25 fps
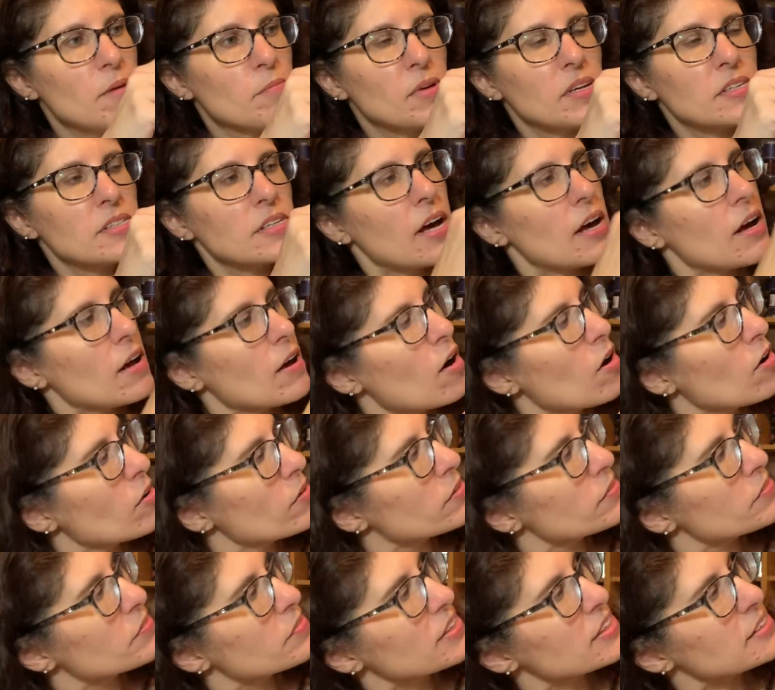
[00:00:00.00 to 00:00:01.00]
is all
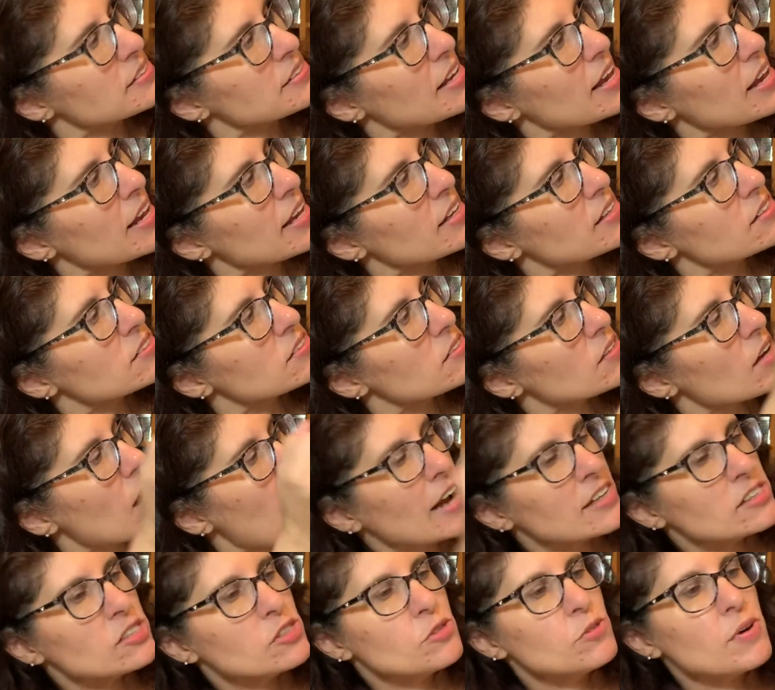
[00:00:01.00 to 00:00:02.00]
of these A's
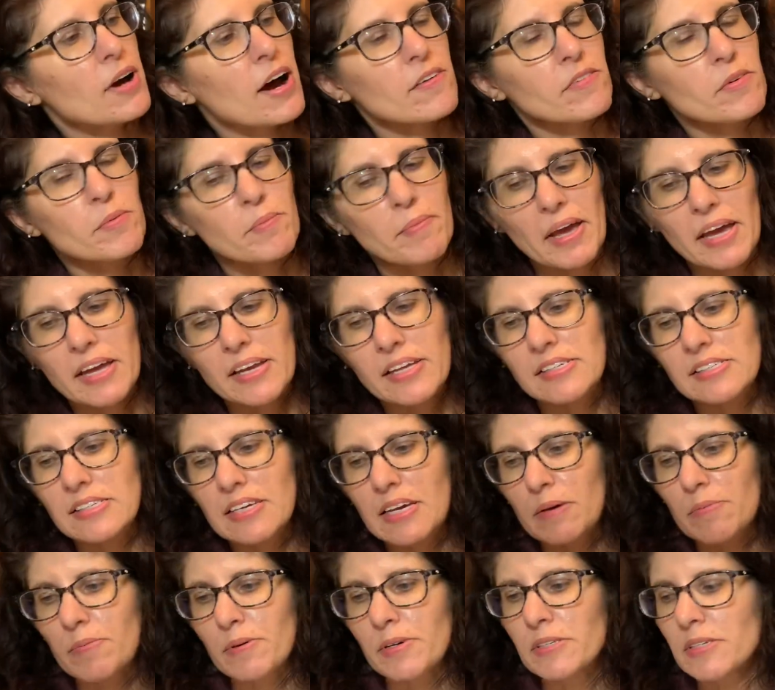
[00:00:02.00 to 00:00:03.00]
I do have in my Annie's
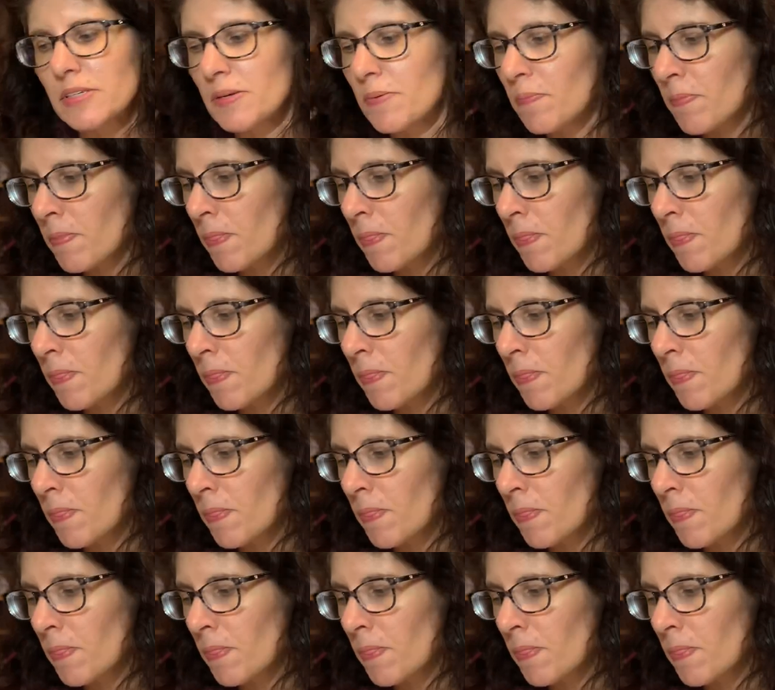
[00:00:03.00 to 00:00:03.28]
Keepers.